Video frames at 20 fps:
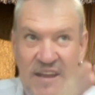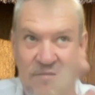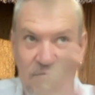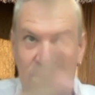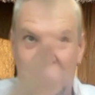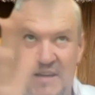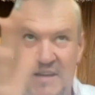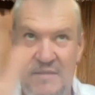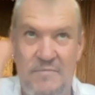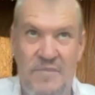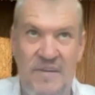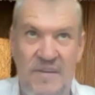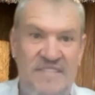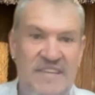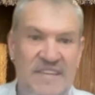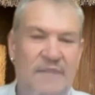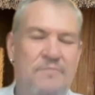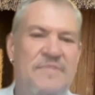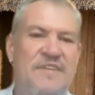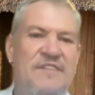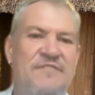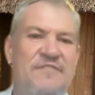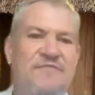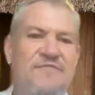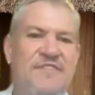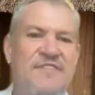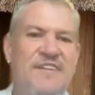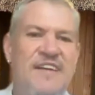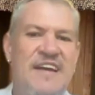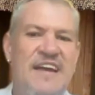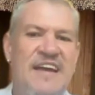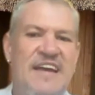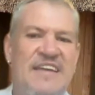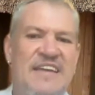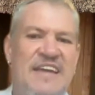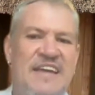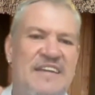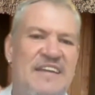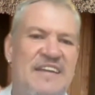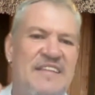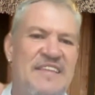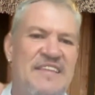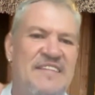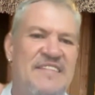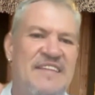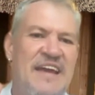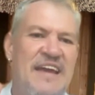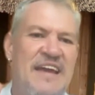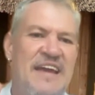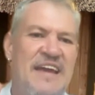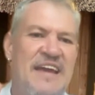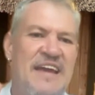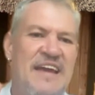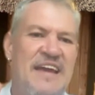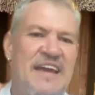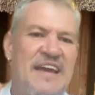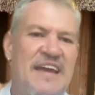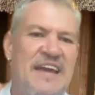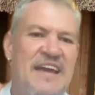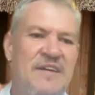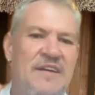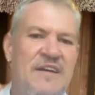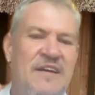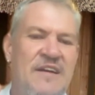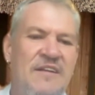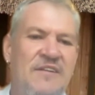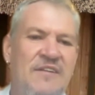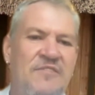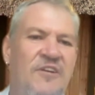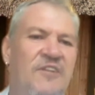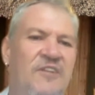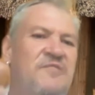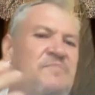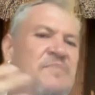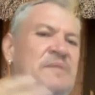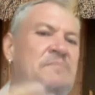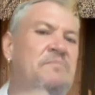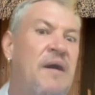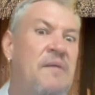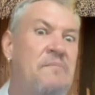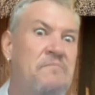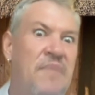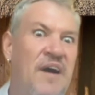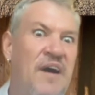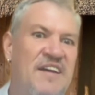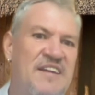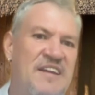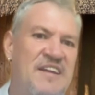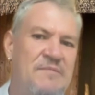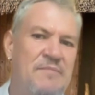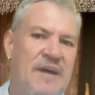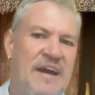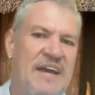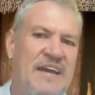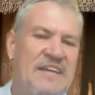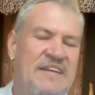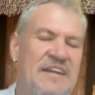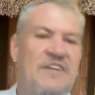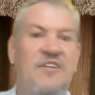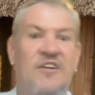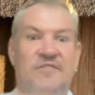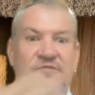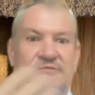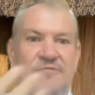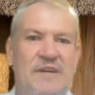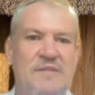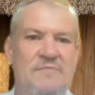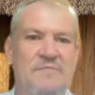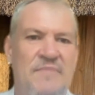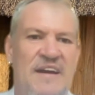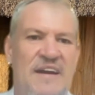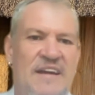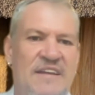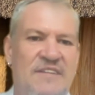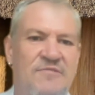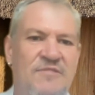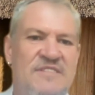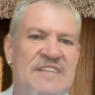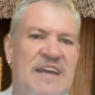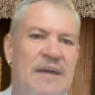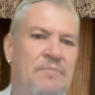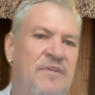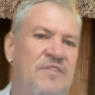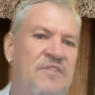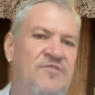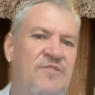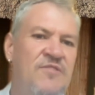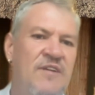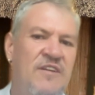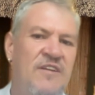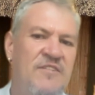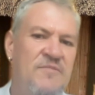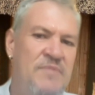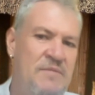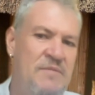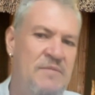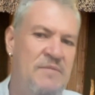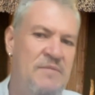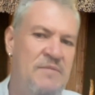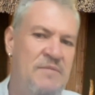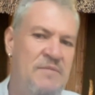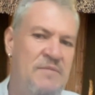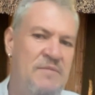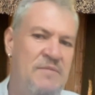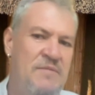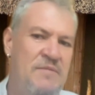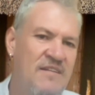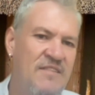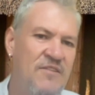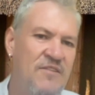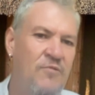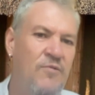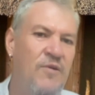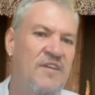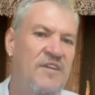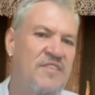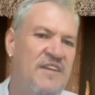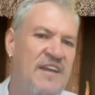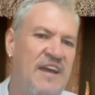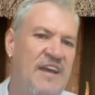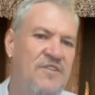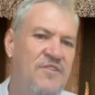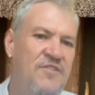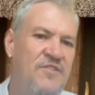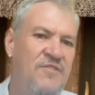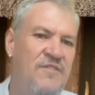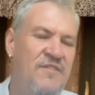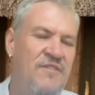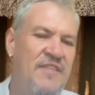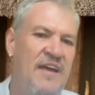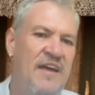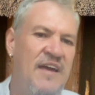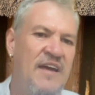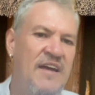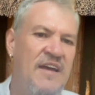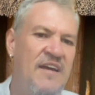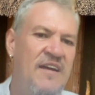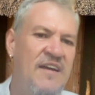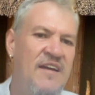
can be perceptive, yet at the same time not be bombarded by it and overwhelmed by it, which happens to a lot of people in, in the work that I do. They